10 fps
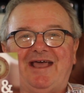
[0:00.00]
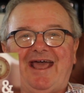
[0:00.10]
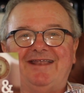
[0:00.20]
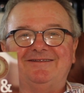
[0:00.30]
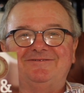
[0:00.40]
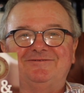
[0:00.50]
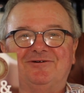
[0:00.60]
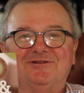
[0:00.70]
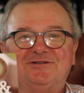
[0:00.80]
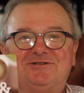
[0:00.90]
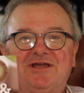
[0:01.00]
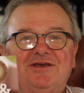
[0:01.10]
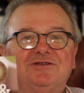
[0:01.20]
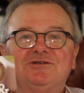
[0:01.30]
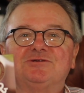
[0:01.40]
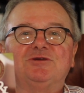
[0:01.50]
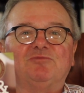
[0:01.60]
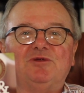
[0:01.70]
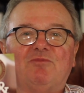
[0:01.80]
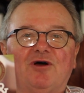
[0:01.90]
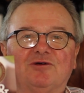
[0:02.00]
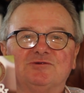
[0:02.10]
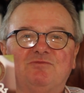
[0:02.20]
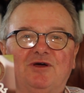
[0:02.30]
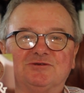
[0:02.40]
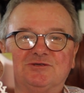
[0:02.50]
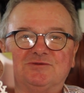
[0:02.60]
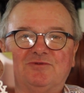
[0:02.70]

and knowledge just simply by osmosis,